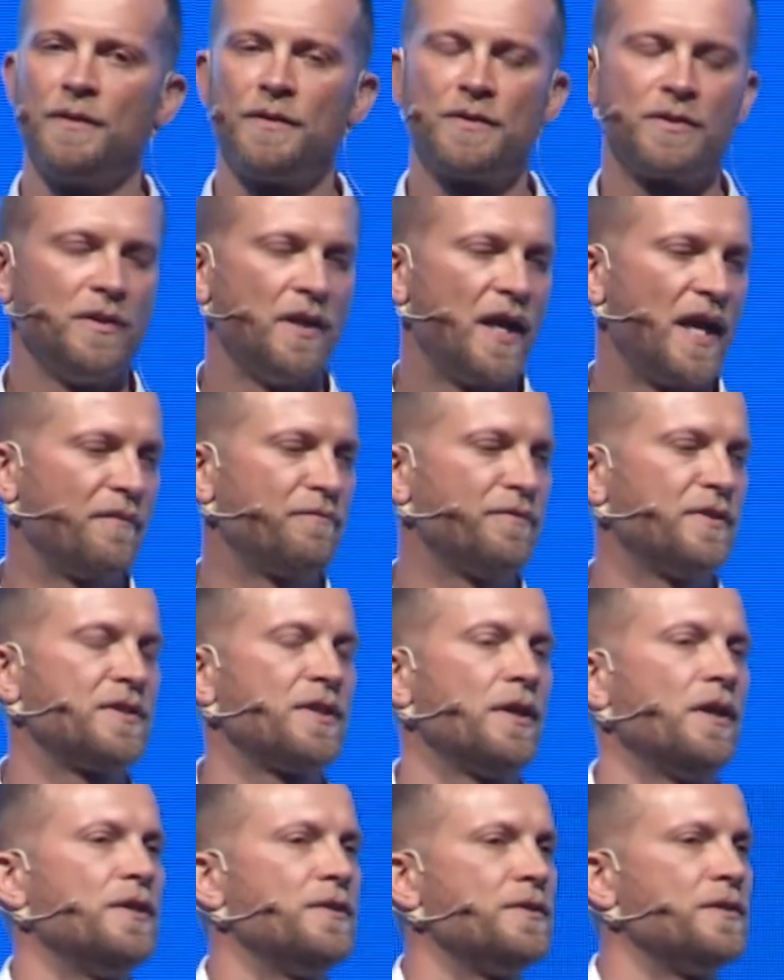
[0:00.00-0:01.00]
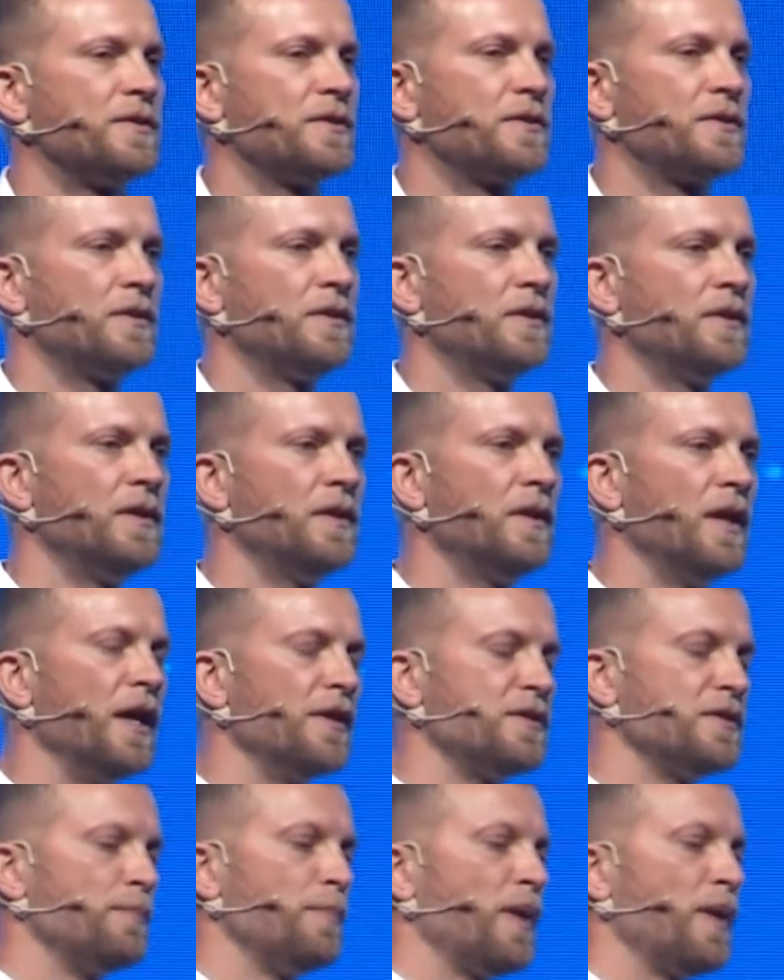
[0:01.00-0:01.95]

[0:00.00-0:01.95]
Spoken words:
to advertisers and to